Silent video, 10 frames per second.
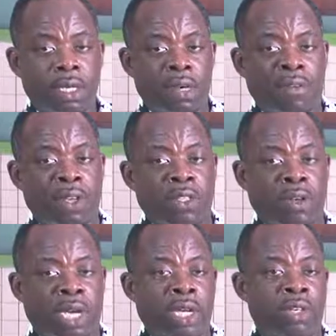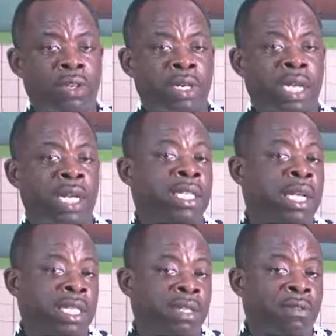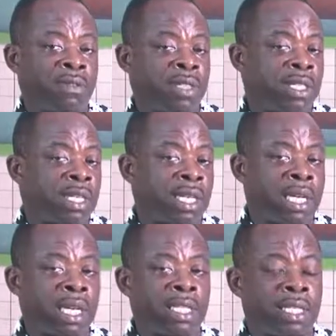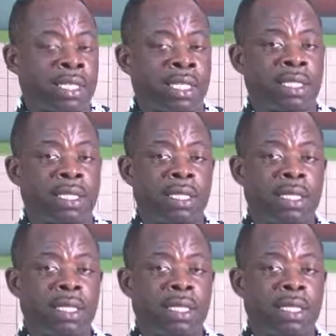The first occurred during the late 1950s and the early 60s,